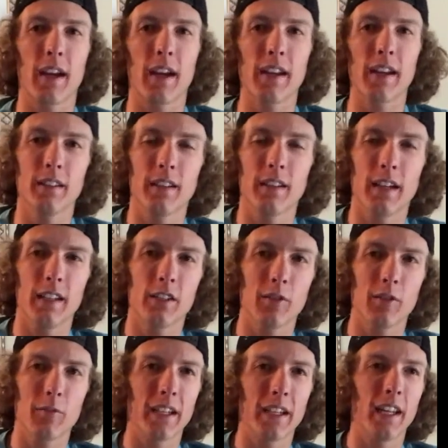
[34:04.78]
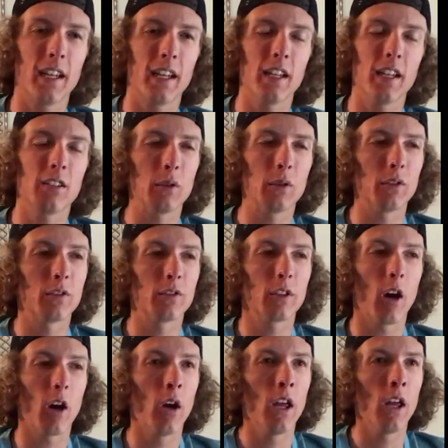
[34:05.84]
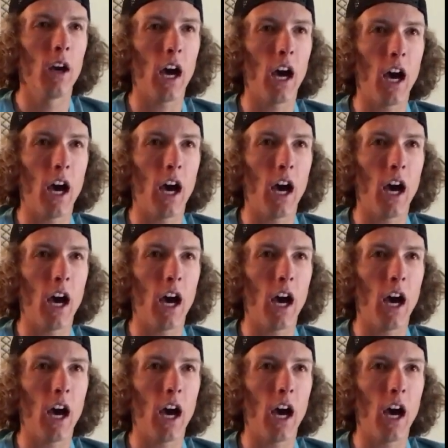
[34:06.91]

of these races that he should be getting into. So,